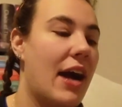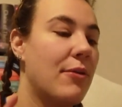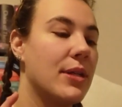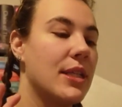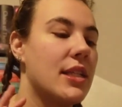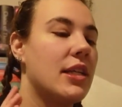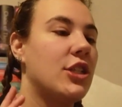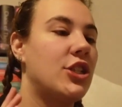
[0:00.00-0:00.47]
I
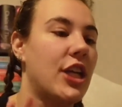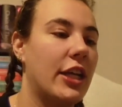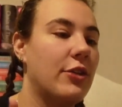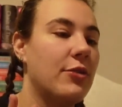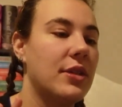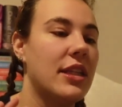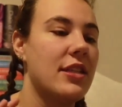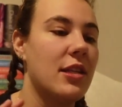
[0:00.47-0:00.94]
was
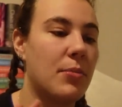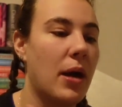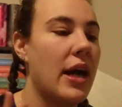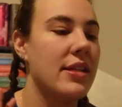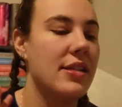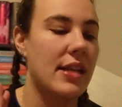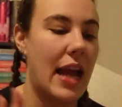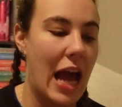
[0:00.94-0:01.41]
genuinely
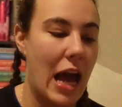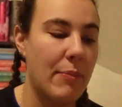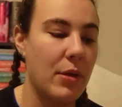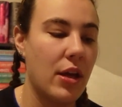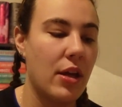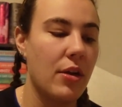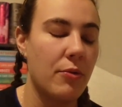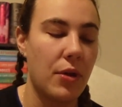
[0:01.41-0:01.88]
surprised and
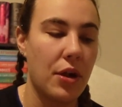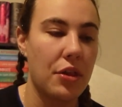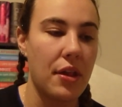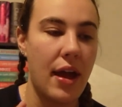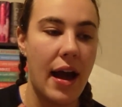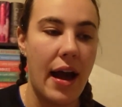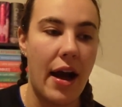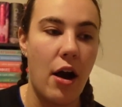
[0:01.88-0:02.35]
happy with
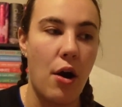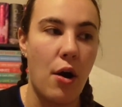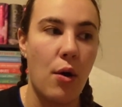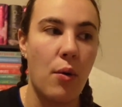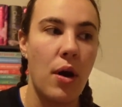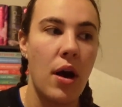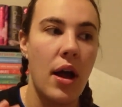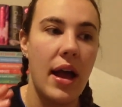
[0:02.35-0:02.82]

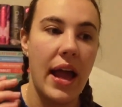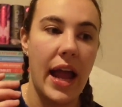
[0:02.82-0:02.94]
how